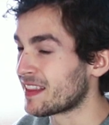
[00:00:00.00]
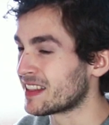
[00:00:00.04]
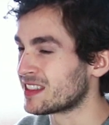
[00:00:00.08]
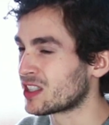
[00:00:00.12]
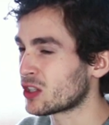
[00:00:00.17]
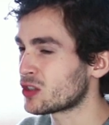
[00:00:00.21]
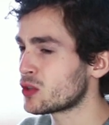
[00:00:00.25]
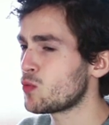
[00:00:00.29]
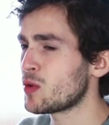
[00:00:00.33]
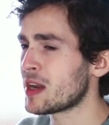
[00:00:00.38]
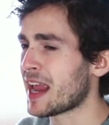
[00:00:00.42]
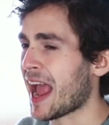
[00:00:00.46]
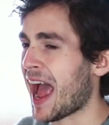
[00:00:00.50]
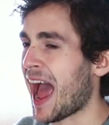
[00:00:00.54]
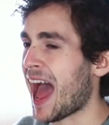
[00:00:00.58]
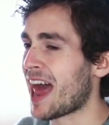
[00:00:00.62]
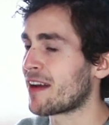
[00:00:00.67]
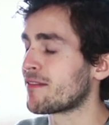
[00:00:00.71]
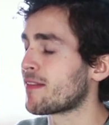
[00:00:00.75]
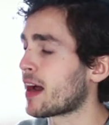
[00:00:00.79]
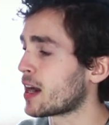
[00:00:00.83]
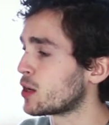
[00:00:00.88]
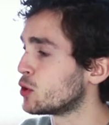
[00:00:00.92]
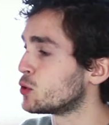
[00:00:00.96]
that doesn't really
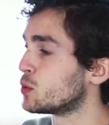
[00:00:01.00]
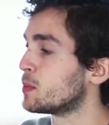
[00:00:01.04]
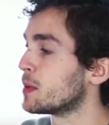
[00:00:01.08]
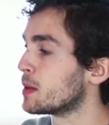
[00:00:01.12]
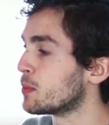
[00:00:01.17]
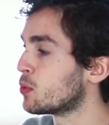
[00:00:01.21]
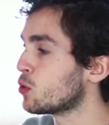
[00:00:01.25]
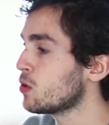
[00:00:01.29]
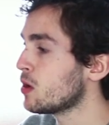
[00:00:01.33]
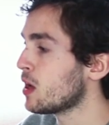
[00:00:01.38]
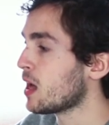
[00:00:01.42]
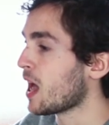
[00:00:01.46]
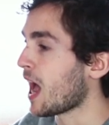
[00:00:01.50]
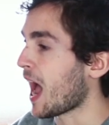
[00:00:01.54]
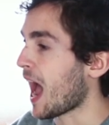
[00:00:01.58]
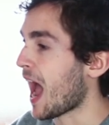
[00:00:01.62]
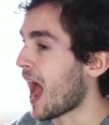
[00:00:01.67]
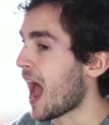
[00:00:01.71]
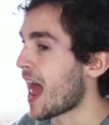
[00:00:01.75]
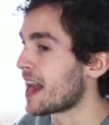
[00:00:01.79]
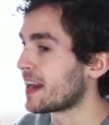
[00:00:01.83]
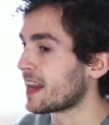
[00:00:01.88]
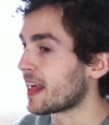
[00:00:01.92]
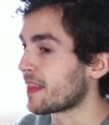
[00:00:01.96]
add value to people
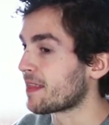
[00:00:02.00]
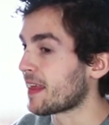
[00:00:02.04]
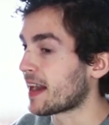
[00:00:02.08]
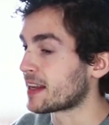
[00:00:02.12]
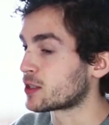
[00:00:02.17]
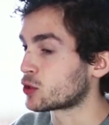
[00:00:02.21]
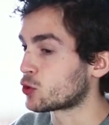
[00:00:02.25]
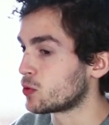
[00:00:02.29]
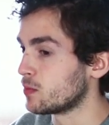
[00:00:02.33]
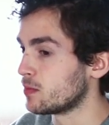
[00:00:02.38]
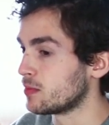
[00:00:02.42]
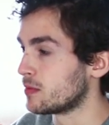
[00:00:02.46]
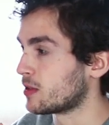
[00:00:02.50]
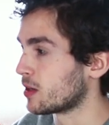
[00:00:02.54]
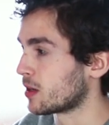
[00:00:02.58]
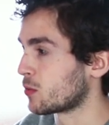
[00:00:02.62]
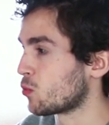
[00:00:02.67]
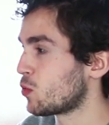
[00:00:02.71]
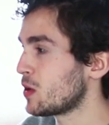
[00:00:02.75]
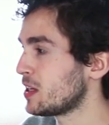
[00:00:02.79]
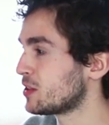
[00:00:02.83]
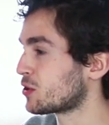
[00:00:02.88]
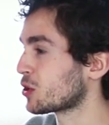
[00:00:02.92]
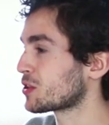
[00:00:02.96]
and that that
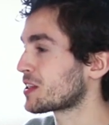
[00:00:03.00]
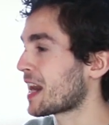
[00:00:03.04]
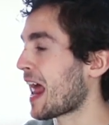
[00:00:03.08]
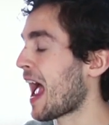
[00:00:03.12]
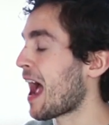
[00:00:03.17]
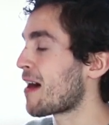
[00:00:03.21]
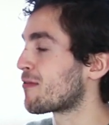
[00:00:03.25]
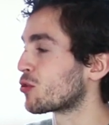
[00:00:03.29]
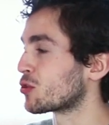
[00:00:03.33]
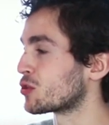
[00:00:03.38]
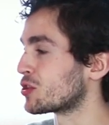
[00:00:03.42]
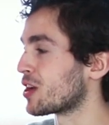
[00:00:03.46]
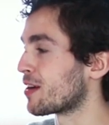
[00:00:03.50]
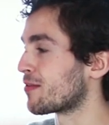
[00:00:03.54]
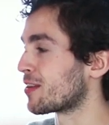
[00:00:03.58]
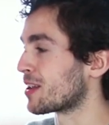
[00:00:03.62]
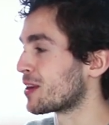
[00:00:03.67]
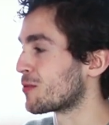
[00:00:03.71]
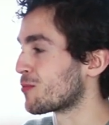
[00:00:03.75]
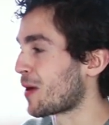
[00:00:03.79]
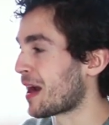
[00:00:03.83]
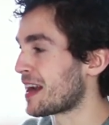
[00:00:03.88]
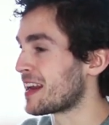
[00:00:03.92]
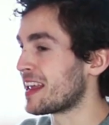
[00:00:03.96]
really doesn't have
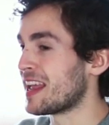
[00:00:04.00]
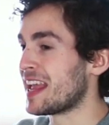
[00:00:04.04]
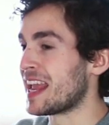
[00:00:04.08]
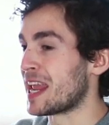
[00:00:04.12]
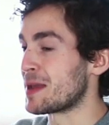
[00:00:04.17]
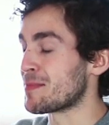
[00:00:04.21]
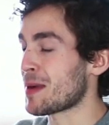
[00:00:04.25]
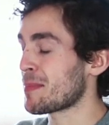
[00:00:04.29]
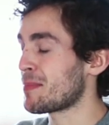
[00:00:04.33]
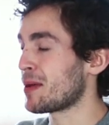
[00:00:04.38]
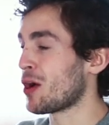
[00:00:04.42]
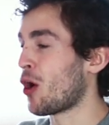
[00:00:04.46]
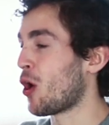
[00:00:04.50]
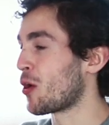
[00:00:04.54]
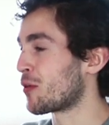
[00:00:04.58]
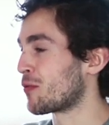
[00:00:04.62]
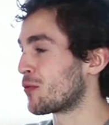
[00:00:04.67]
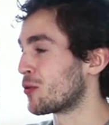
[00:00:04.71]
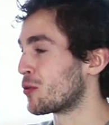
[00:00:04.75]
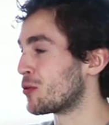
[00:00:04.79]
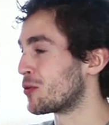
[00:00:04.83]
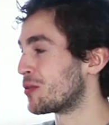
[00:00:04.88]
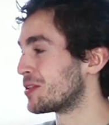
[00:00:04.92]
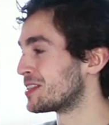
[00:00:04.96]
longevity, right? It might be hot
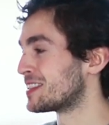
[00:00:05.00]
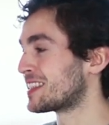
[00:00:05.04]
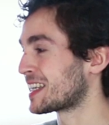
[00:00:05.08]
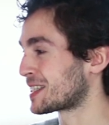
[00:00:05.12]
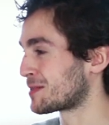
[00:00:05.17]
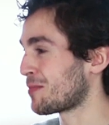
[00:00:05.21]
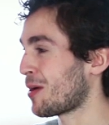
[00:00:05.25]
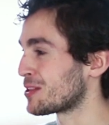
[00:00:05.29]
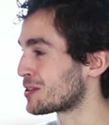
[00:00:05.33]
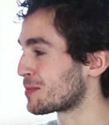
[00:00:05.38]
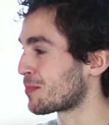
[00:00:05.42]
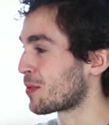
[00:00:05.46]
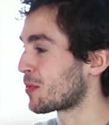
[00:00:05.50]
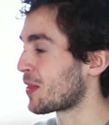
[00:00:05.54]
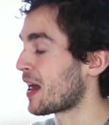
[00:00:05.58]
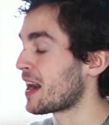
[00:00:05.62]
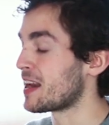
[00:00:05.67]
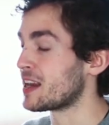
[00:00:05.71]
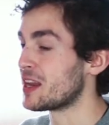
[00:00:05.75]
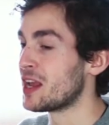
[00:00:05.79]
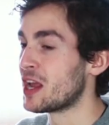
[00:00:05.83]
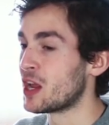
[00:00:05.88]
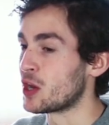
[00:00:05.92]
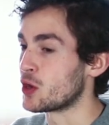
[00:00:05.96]
for six months, but
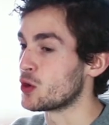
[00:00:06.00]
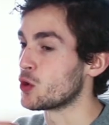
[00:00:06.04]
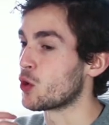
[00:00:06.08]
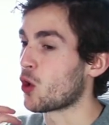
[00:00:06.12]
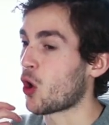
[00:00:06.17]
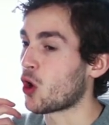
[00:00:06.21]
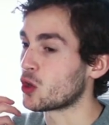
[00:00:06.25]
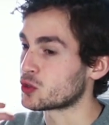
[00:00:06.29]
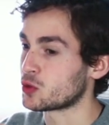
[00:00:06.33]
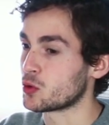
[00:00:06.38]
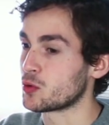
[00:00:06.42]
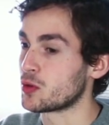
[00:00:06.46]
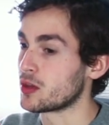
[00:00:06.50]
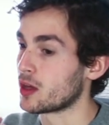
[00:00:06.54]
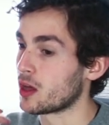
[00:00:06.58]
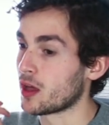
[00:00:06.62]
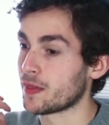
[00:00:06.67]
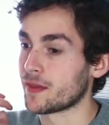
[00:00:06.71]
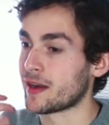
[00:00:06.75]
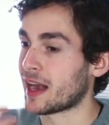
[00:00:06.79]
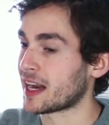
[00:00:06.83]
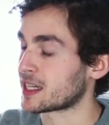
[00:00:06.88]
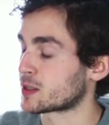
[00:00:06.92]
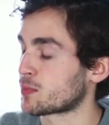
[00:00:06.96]
then you're on to
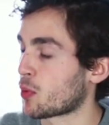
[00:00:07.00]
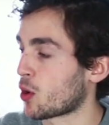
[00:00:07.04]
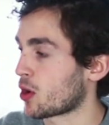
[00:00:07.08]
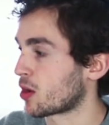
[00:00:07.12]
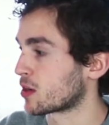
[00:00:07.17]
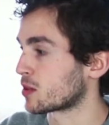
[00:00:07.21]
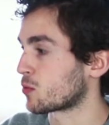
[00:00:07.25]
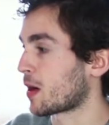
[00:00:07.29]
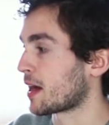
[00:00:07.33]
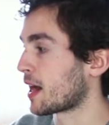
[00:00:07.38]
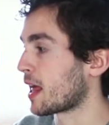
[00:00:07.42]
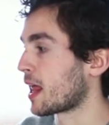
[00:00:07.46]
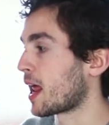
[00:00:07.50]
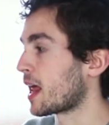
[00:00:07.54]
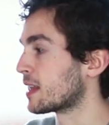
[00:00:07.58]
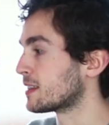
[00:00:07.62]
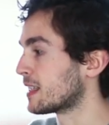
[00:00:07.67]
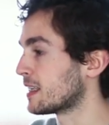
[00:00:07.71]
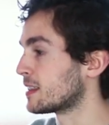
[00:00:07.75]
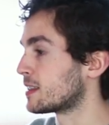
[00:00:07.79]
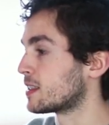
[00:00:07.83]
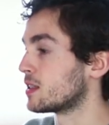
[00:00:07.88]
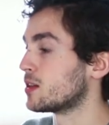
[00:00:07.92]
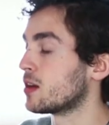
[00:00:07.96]
the, the next product, right? And
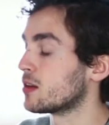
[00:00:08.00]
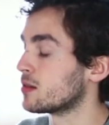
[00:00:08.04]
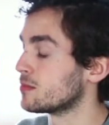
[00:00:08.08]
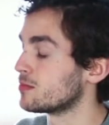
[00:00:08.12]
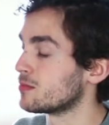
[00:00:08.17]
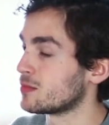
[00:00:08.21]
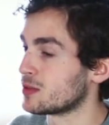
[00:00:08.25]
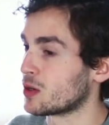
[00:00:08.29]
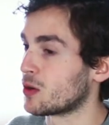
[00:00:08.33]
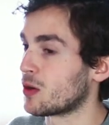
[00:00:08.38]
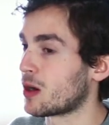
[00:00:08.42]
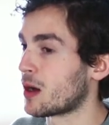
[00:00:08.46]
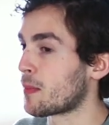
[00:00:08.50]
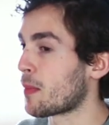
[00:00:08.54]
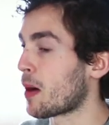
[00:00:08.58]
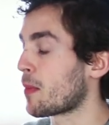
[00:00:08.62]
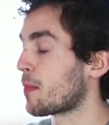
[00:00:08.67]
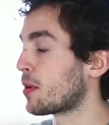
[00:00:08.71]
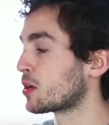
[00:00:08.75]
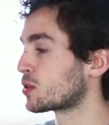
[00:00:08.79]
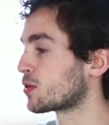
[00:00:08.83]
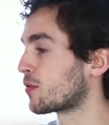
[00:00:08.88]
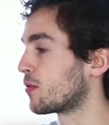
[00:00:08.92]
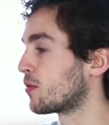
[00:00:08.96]
testing, you know, a
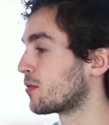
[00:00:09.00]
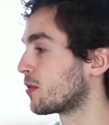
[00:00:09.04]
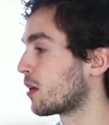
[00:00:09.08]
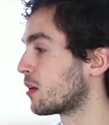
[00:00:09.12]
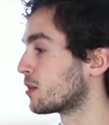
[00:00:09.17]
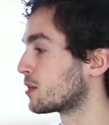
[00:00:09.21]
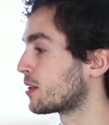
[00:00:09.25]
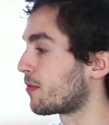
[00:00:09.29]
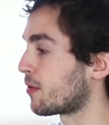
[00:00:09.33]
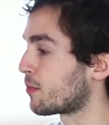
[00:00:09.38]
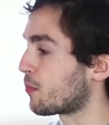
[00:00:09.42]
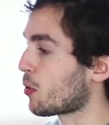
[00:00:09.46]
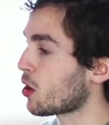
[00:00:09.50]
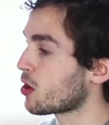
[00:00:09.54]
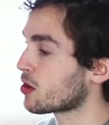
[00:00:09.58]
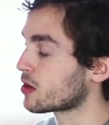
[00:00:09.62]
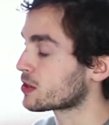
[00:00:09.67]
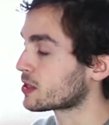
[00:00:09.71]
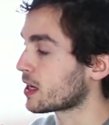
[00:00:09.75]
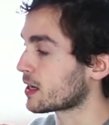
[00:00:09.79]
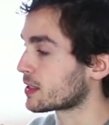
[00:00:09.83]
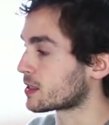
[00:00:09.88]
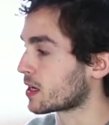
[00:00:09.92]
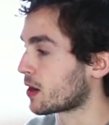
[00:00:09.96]
bunch of different
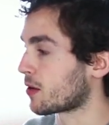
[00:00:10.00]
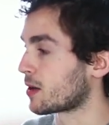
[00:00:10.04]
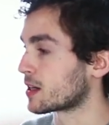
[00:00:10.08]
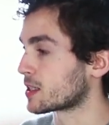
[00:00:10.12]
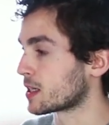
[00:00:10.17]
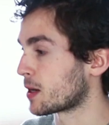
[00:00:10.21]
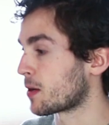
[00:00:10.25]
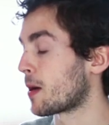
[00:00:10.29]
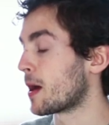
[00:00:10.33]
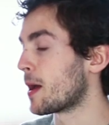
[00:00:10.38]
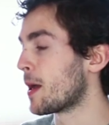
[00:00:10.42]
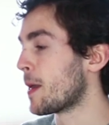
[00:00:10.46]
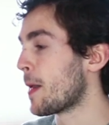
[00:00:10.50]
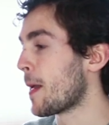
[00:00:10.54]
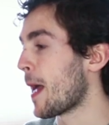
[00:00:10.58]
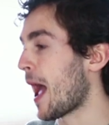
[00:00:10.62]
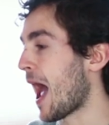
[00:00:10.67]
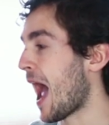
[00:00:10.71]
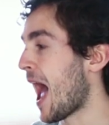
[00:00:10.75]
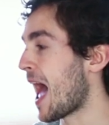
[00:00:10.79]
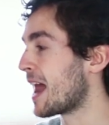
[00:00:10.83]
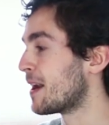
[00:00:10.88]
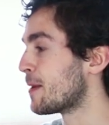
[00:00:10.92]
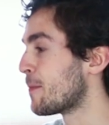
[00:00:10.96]
products, etc., etc.
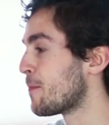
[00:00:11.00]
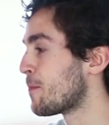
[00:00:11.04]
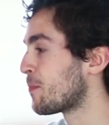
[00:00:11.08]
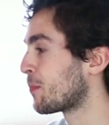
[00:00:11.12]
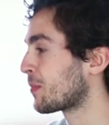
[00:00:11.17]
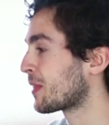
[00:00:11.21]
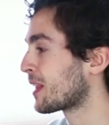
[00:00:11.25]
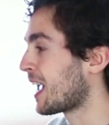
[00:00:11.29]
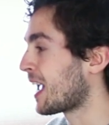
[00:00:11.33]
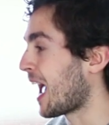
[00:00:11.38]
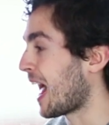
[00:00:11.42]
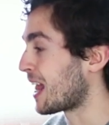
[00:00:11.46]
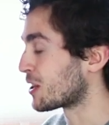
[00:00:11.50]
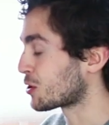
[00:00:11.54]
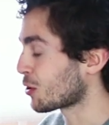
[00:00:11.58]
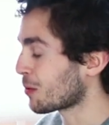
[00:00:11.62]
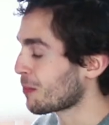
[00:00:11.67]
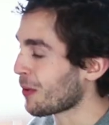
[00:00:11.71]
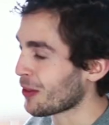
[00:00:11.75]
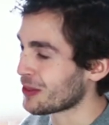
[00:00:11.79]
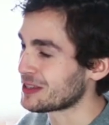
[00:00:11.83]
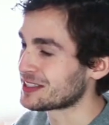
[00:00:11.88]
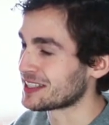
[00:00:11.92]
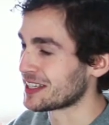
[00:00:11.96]
And I'll talk
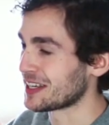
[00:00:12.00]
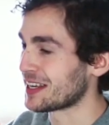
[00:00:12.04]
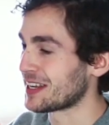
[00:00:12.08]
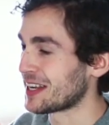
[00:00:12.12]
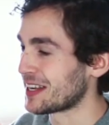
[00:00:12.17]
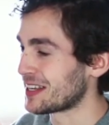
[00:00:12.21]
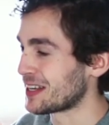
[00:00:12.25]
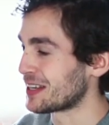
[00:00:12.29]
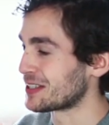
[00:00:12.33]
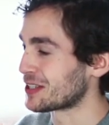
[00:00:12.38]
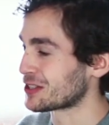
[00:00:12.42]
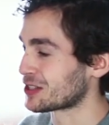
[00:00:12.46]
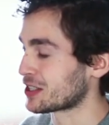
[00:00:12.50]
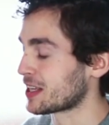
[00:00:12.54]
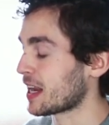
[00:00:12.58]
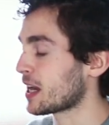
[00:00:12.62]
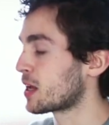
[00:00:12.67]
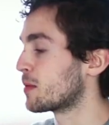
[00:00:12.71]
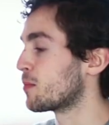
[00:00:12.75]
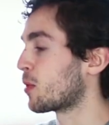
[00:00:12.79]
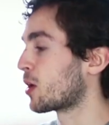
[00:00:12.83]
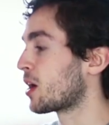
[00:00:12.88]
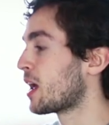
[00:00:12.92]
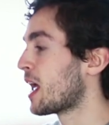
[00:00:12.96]
about this in, in, in, just a
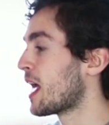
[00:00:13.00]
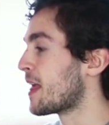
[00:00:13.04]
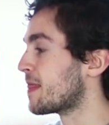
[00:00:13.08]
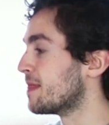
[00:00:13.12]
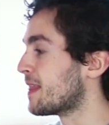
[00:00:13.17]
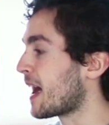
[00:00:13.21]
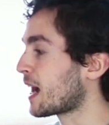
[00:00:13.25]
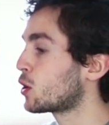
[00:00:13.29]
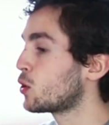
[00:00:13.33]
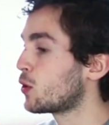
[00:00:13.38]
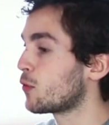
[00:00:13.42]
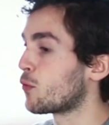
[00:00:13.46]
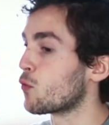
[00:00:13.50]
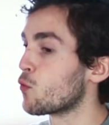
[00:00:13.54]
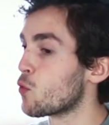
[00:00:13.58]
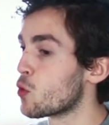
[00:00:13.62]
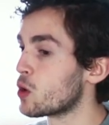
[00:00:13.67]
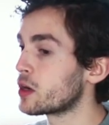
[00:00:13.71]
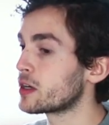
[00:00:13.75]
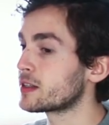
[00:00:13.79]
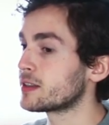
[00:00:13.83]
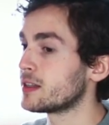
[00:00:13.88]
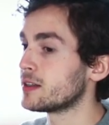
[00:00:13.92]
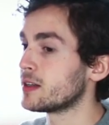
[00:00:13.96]
second, but that could have
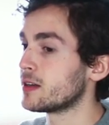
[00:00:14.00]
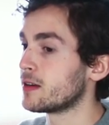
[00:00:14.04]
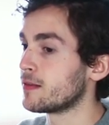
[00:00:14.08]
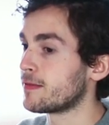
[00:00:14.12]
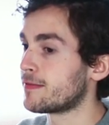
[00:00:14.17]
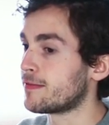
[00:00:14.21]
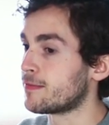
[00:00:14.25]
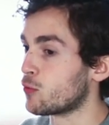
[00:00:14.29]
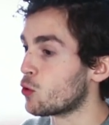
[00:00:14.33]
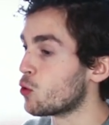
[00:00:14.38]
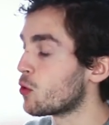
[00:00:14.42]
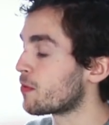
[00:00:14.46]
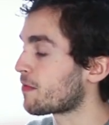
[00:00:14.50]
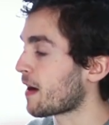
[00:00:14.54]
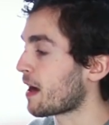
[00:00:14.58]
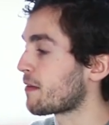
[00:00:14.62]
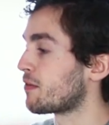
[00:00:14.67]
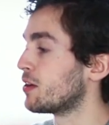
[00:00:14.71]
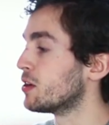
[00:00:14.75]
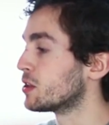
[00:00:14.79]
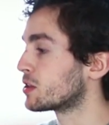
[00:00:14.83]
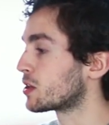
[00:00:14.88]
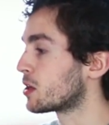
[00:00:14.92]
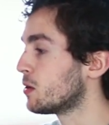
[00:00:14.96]
worked four,
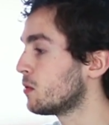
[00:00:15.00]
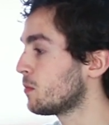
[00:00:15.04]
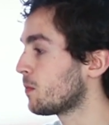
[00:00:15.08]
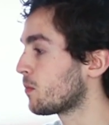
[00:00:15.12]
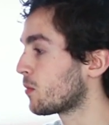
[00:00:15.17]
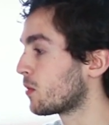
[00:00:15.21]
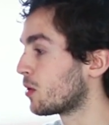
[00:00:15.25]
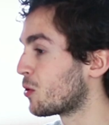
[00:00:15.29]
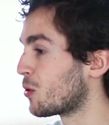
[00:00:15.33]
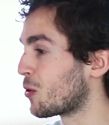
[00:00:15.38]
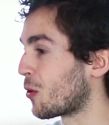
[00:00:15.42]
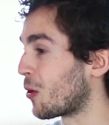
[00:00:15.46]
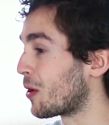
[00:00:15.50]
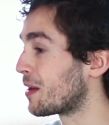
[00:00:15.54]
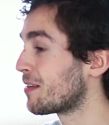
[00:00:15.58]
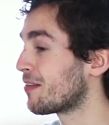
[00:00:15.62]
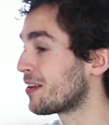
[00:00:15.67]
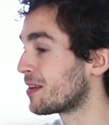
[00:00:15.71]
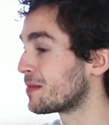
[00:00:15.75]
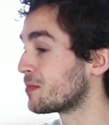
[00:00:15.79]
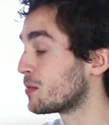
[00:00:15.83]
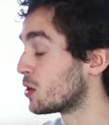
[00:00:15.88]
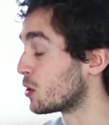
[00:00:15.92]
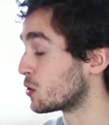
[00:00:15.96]
five years ago, or, or
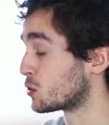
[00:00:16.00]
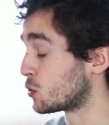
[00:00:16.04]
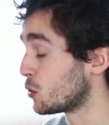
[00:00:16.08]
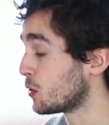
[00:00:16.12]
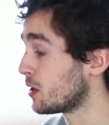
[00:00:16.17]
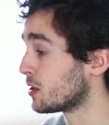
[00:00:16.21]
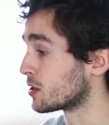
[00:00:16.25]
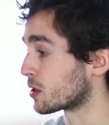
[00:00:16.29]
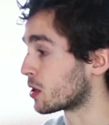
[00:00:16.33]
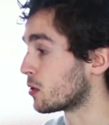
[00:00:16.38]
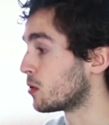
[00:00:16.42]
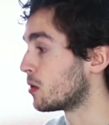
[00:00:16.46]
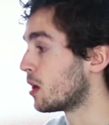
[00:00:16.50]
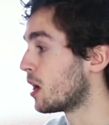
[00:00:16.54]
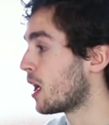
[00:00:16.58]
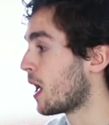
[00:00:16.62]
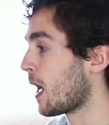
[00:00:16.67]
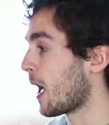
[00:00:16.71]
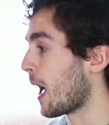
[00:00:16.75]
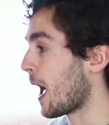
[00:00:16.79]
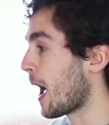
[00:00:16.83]
even you know two years ago.